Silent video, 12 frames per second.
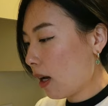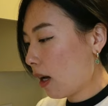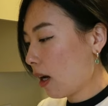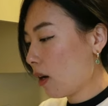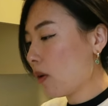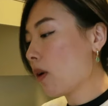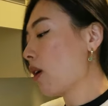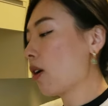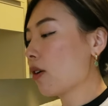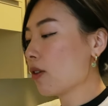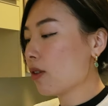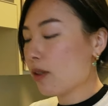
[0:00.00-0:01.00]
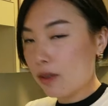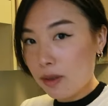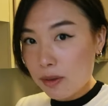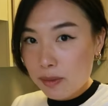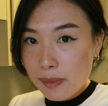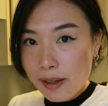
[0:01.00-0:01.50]
How are
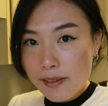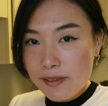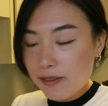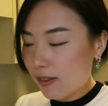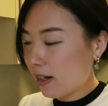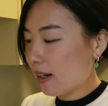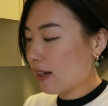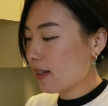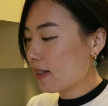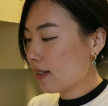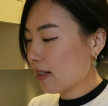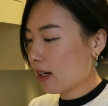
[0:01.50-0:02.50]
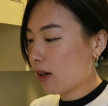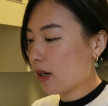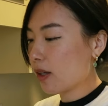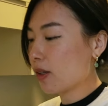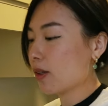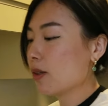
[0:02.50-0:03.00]
you, my friends? How
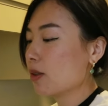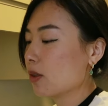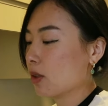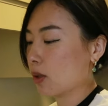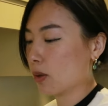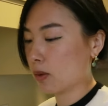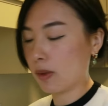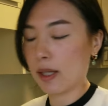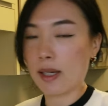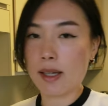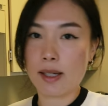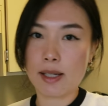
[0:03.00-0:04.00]
are you doing?